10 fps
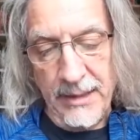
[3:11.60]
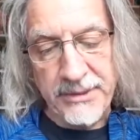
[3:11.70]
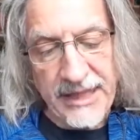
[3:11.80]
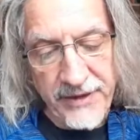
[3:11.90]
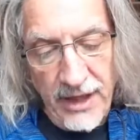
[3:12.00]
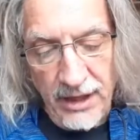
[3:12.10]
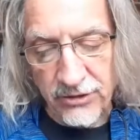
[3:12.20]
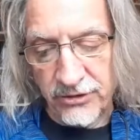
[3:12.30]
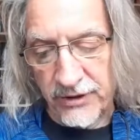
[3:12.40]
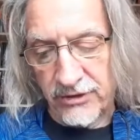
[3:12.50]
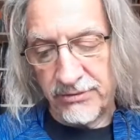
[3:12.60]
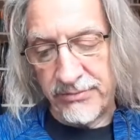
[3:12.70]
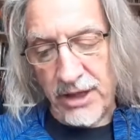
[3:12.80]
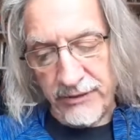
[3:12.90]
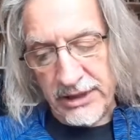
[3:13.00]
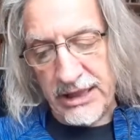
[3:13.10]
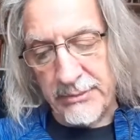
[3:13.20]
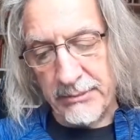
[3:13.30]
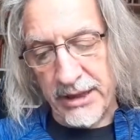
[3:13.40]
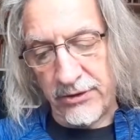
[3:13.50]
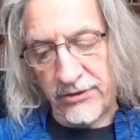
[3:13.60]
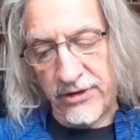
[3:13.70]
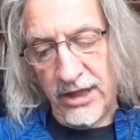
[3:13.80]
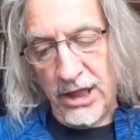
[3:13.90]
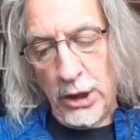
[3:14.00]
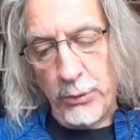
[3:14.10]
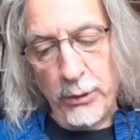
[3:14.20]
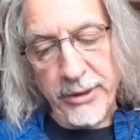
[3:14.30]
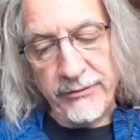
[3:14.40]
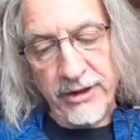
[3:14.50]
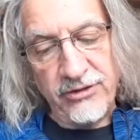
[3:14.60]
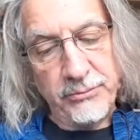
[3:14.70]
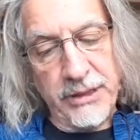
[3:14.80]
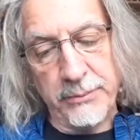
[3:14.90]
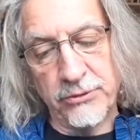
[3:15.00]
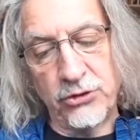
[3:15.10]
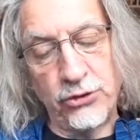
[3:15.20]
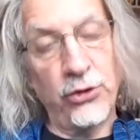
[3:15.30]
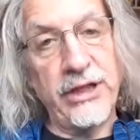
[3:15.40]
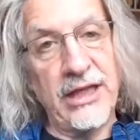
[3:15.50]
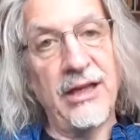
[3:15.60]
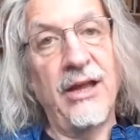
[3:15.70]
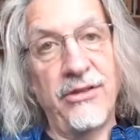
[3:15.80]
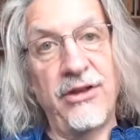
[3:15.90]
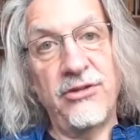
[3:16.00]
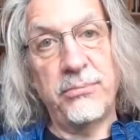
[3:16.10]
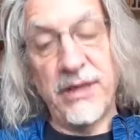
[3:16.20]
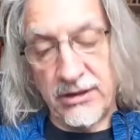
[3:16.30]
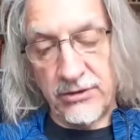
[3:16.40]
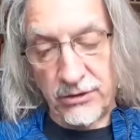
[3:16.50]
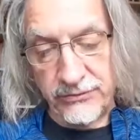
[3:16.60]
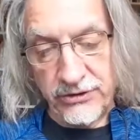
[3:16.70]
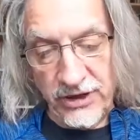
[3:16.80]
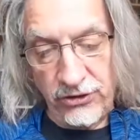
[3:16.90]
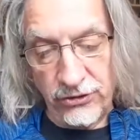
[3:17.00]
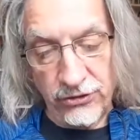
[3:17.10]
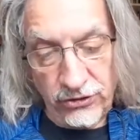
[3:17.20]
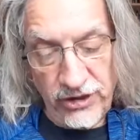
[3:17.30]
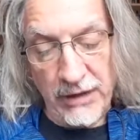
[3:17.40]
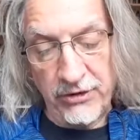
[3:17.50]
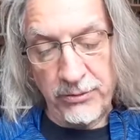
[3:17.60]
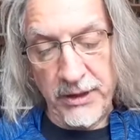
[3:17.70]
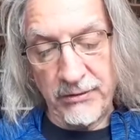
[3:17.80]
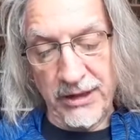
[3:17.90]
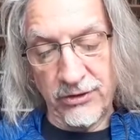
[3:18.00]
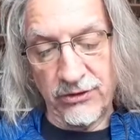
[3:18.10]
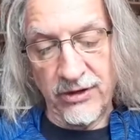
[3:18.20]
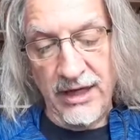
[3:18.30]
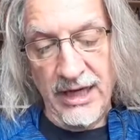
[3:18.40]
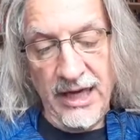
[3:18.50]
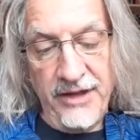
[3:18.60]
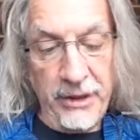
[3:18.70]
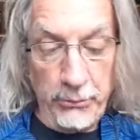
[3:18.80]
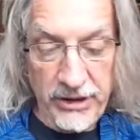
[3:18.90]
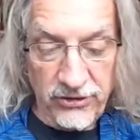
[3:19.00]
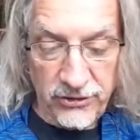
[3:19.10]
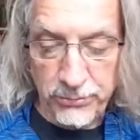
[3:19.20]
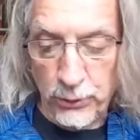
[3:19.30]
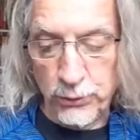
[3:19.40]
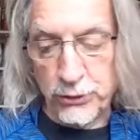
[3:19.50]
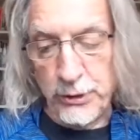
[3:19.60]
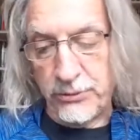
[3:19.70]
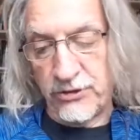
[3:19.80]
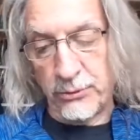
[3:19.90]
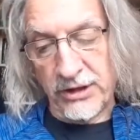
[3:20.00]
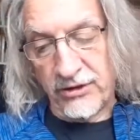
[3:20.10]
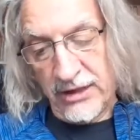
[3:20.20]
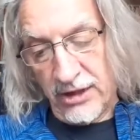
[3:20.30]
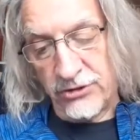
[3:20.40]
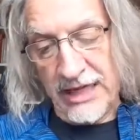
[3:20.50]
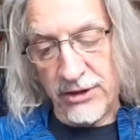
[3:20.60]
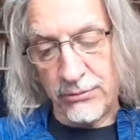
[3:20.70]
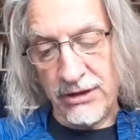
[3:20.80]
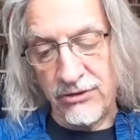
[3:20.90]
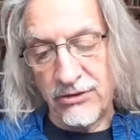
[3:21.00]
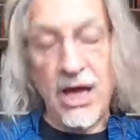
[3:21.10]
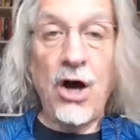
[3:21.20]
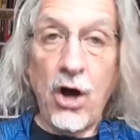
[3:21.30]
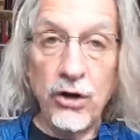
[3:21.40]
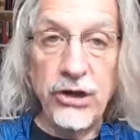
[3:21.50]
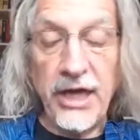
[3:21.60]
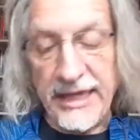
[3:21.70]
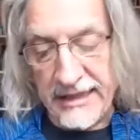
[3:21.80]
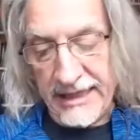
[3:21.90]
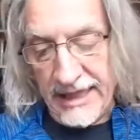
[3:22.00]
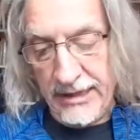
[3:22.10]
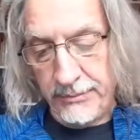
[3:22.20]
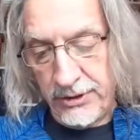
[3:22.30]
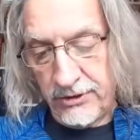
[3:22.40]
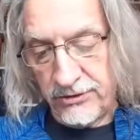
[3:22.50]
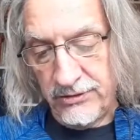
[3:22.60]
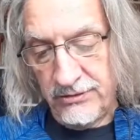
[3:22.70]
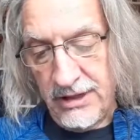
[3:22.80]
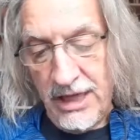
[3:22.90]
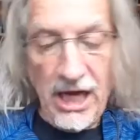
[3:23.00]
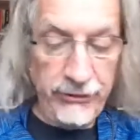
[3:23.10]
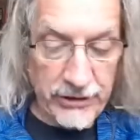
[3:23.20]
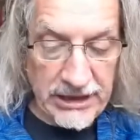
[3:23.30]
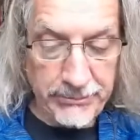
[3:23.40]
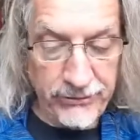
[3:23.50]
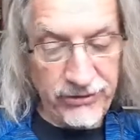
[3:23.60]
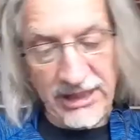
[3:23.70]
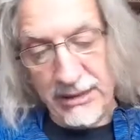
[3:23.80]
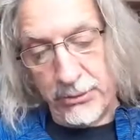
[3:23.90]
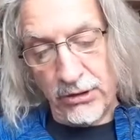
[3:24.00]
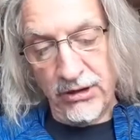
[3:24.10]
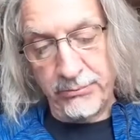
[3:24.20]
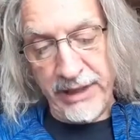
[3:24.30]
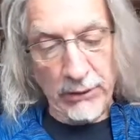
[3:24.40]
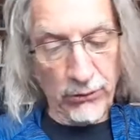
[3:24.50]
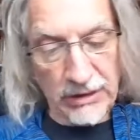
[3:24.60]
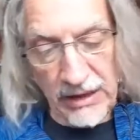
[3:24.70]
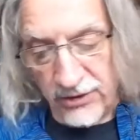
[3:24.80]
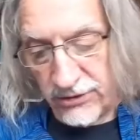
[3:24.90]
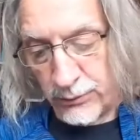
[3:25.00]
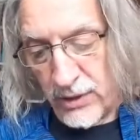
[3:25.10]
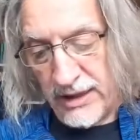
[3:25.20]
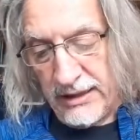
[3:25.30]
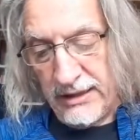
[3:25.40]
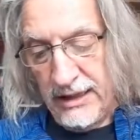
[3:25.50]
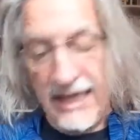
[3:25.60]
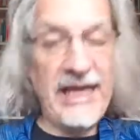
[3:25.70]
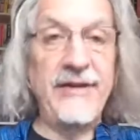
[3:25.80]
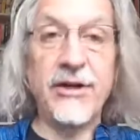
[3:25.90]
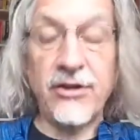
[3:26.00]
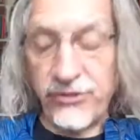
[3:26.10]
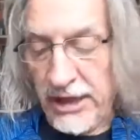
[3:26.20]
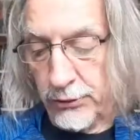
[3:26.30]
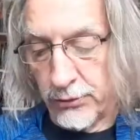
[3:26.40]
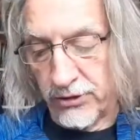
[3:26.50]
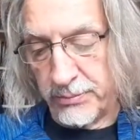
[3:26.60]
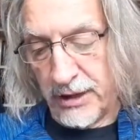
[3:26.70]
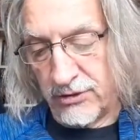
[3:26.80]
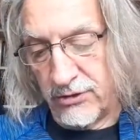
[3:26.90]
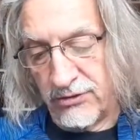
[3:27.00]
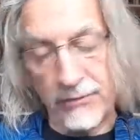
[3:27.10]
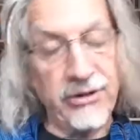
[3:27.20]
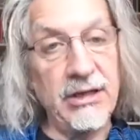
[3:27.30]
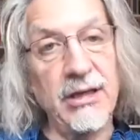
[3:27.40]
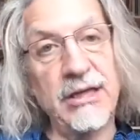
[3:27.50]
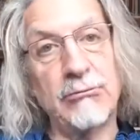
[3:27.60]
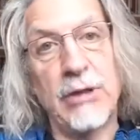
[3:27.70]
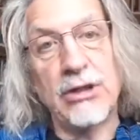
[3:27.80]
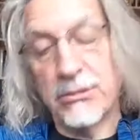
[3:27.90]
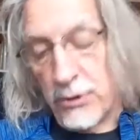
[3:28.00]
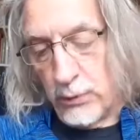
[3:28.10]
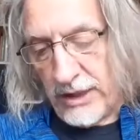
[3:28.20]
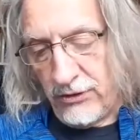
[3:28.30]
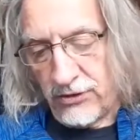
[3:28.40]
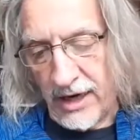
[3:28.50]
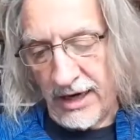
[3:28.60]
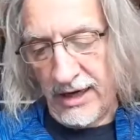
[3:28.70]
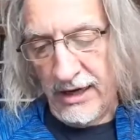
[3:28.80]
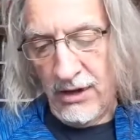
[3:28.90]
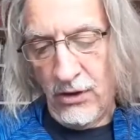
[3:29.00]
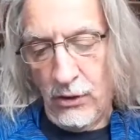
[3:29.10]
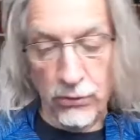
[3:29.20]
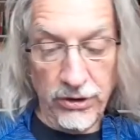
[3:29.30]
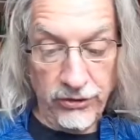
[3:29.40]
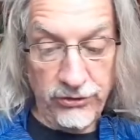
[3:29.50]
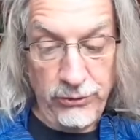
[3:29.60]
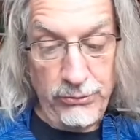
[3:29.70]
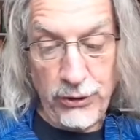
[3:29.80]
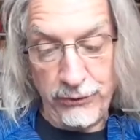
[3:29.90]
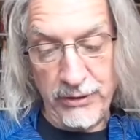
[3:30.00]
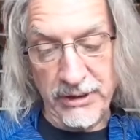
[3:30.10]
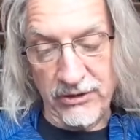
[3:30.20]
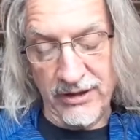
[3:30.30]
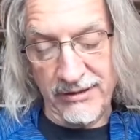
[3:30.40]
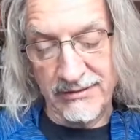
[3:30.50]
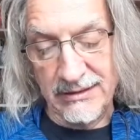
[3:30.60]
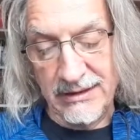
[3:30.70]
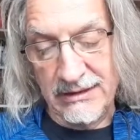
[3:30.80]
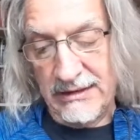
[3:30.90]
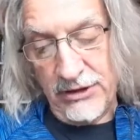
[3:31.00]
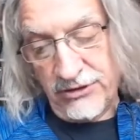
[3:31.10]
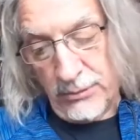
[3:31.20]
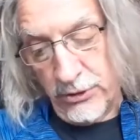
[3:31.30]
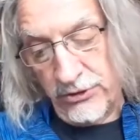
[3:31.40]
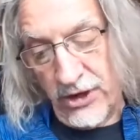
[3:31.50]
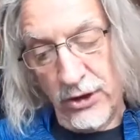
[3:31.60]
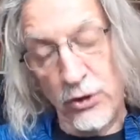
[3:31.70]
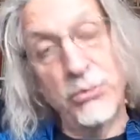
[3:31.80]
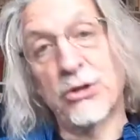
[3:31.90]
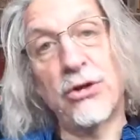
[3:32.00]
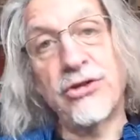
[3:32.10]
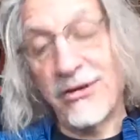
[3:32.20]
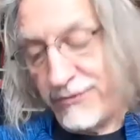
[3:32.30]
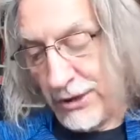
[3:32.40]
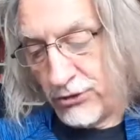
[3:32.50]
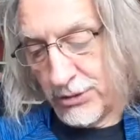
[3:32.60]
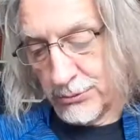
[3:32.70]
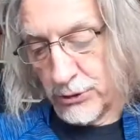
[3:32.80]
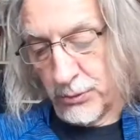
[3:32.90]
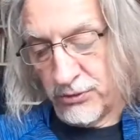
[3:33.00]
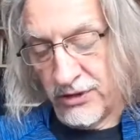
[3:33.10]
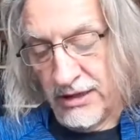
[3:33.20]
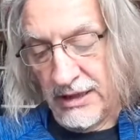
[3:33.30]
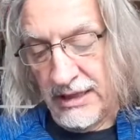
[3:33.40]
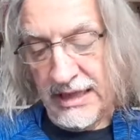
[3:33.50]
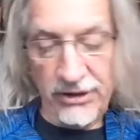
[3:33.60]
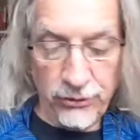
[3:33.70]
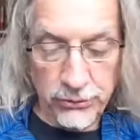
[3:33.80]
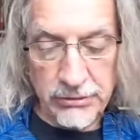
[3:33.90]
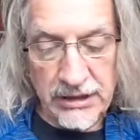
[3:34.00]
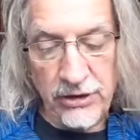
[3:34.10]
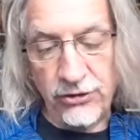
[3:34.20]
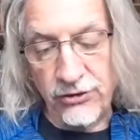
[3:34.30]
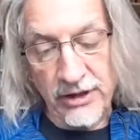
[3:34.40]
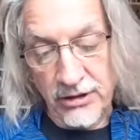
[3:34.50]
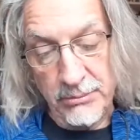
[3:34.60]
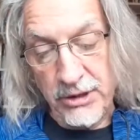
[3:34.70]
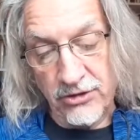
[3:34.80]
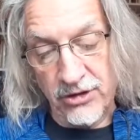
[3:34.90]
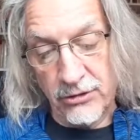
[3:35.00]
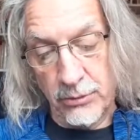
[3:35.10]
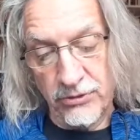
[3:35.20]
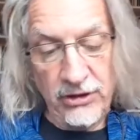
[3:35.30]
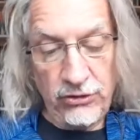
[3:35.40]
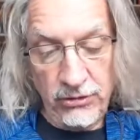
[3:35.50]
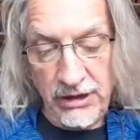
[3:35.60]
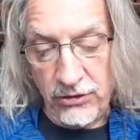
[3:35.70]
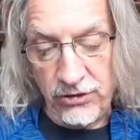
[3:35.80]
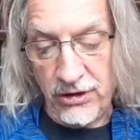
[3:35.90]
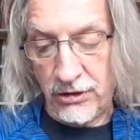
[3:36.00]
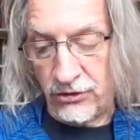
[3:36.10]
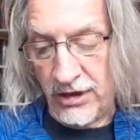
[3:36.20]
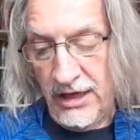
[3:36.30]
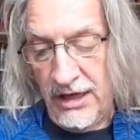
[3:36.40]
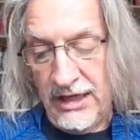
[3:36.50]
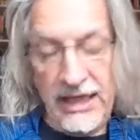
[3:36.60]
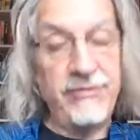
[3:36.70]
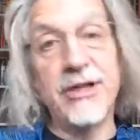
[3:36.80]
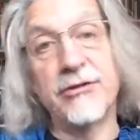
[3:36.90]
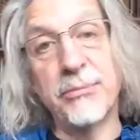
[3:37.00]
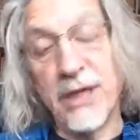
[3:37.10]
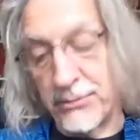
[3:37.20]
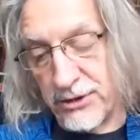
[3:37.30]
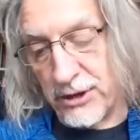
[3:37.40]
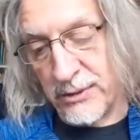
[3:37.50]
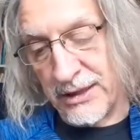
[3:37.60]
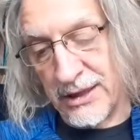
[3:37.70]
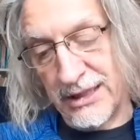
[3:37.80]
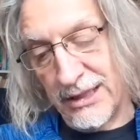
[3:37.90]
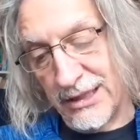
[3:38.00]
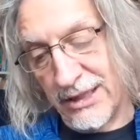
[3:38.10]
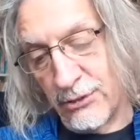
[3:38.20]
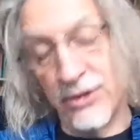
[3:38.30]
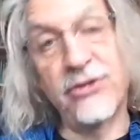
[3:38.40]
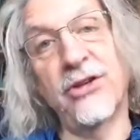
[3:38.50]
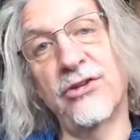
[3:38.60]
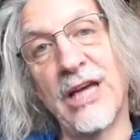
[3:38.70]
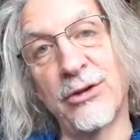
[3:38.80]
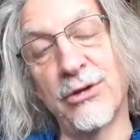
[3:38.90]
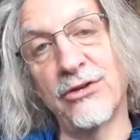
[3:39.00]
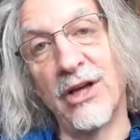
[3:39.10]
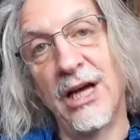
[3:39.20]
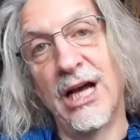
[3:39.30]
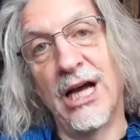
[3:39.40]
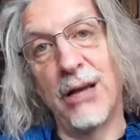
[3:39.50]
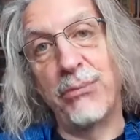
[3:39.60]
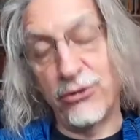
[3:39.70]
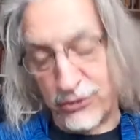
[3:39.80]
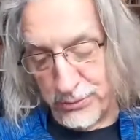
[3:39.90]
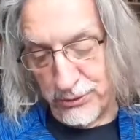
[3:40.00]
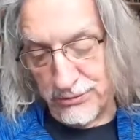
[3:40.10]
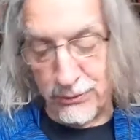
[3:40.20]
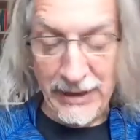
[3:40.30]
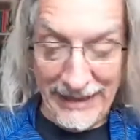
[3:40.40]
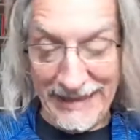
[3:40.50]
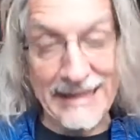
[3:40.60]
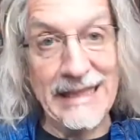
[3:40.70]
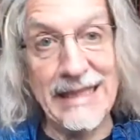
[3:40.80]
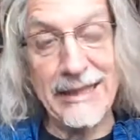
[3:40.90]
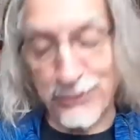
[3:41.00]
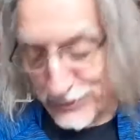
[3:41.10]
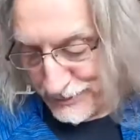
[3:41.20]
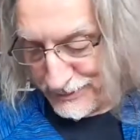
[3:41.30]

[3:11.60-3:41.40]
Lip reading: But at the heart of it, over the coming months, we will be inviting people to join in this big conversation, to share experience. That will be in small groups as well as larger gatherings, online and in person, over a cup of tea, a bottle of beer or a glass of wine, in the cathedral as part of something like Welcome on Wednesday, or on a Zoom coffee meeting, in someone's home, across our fellowship groups, as congregations and community groups, in junior church, even over a barbecue in Guy Harling's when such gatherings are possible and indeed legal.